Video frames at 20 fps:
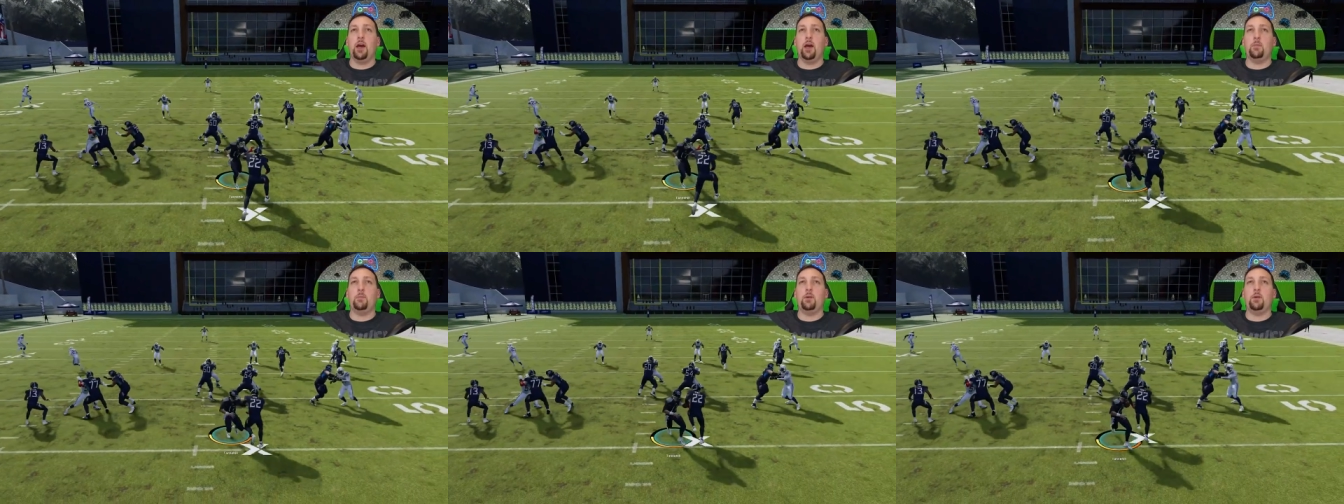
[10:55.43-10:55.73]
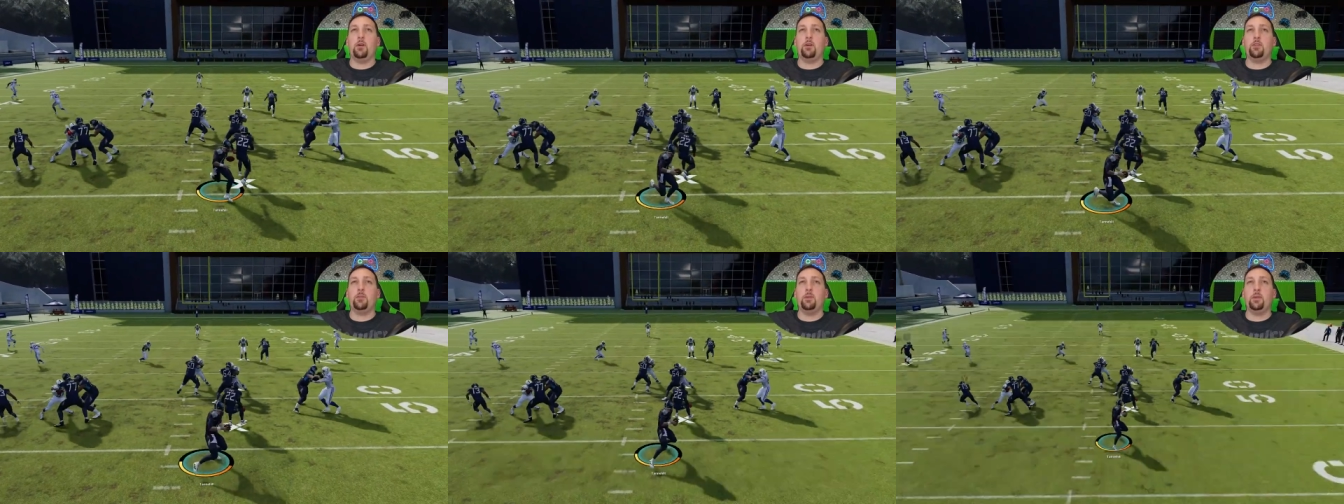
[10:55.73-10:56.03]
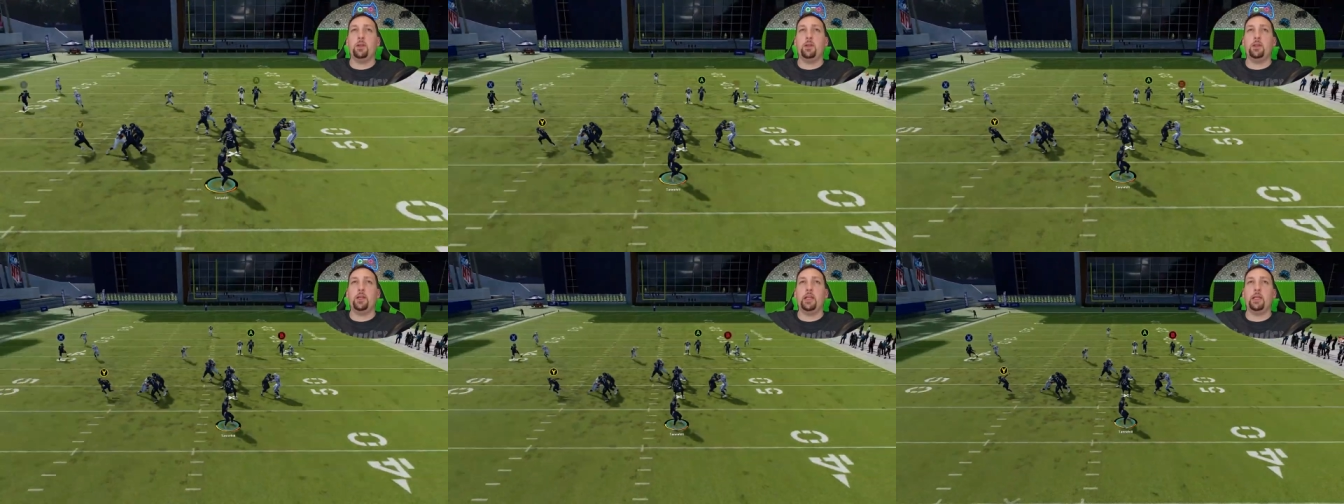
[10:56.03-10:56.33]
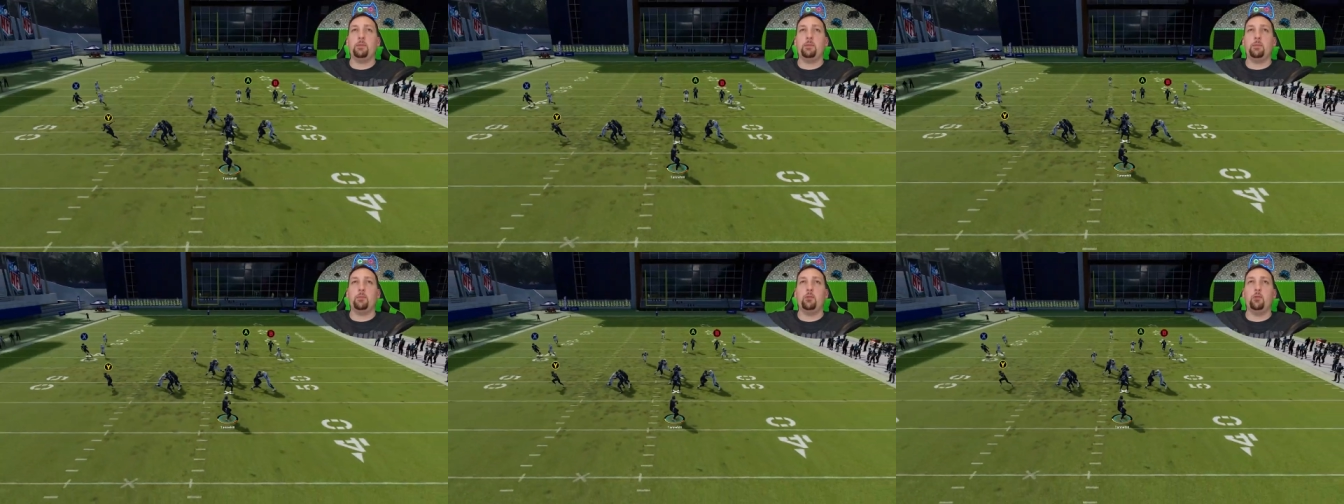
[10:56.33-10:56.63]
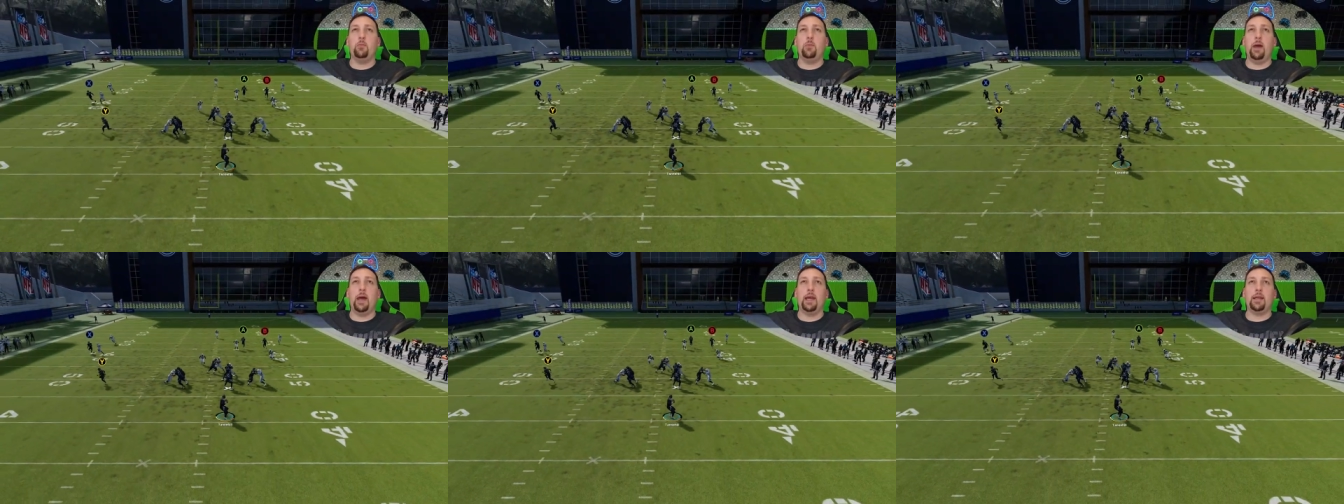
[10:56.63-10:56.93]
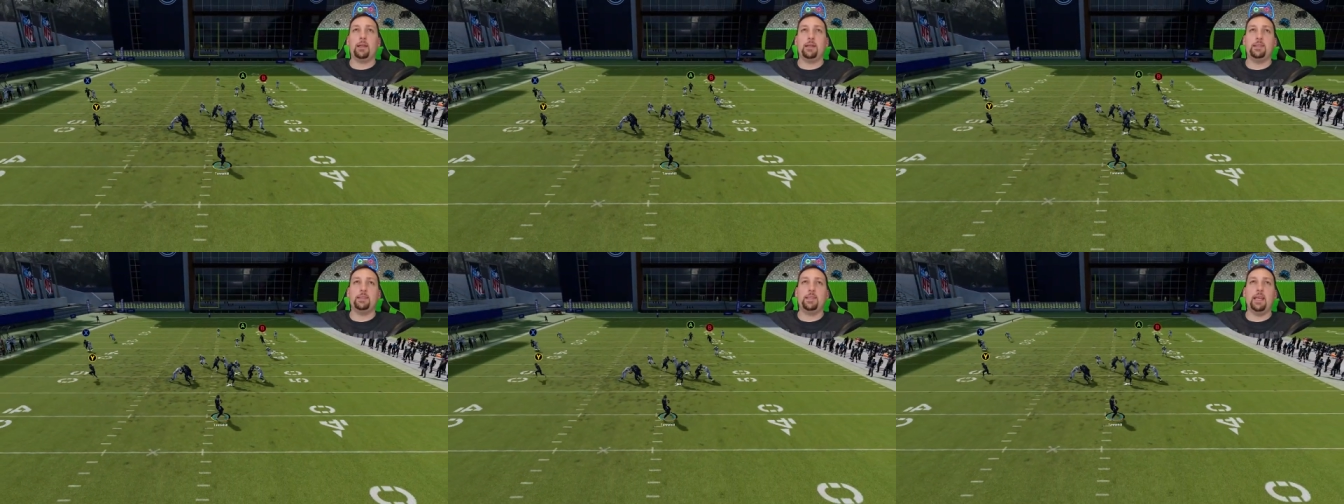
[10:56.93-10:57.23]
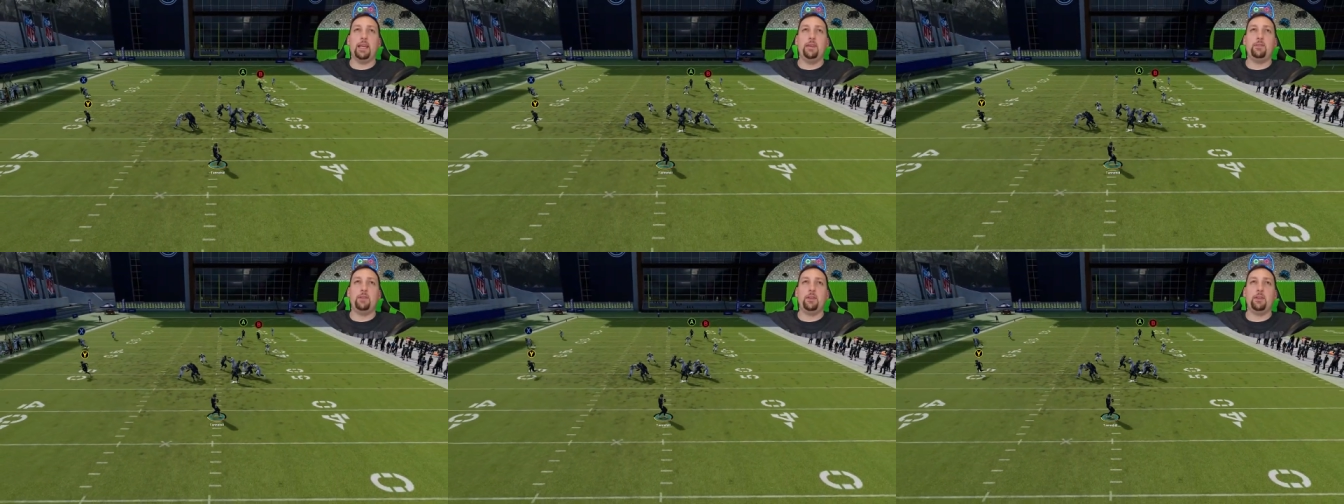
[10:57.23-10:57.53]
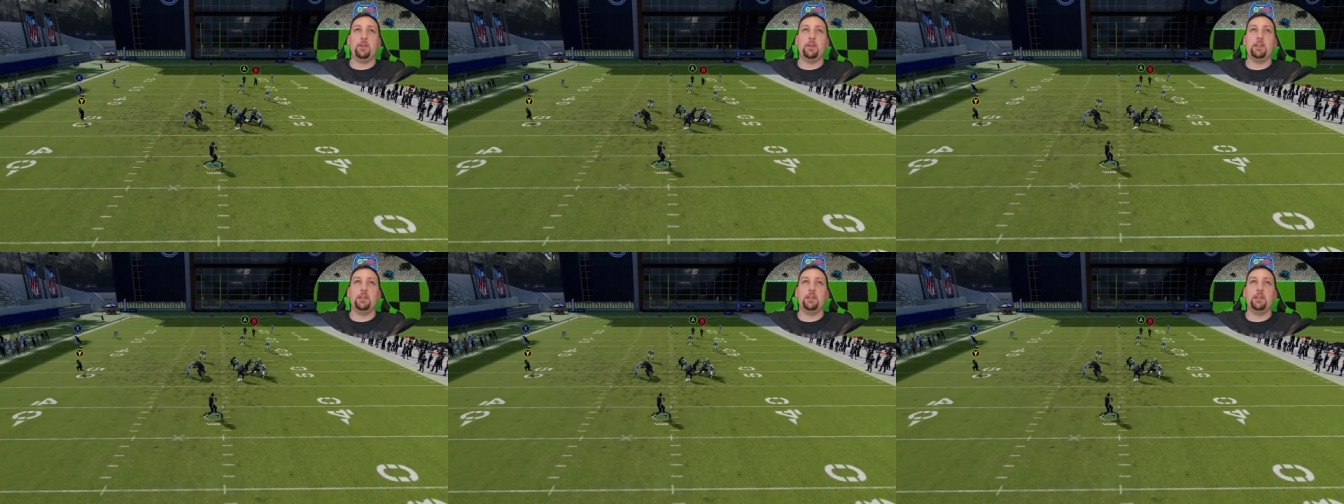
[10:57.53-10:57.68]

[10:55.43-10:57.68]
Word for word: but ultimately you need him to pull back the safety.